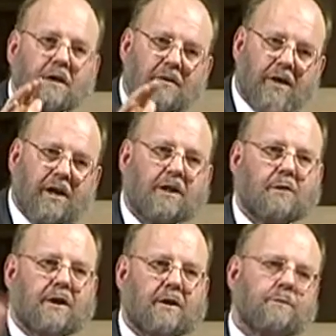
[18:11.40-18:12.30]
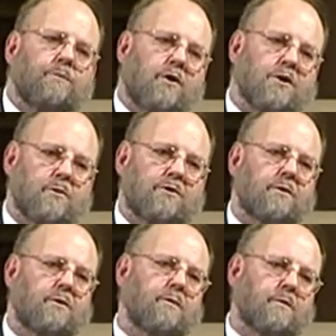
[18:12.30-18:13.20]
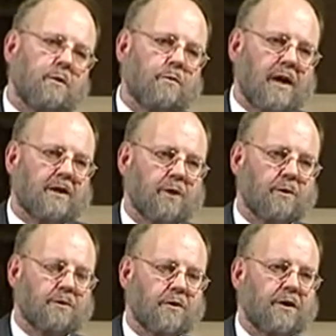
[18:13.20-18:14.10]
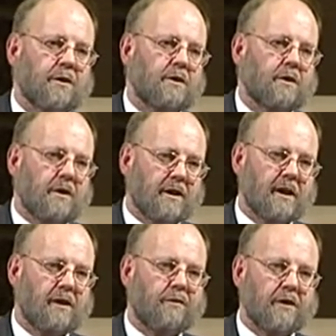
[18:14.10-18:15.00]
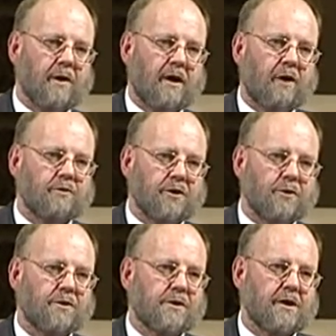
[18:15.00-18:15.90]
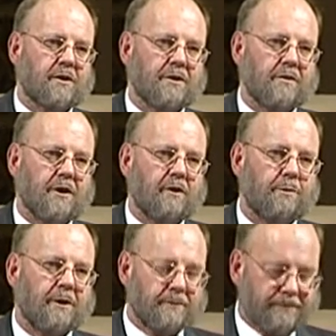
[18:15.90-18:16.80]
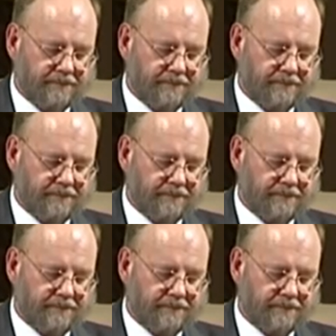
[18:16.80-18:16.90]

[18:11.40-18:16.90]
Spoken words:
And then it'll become possible to and practicable to think carefully about how to use the cells in therapy.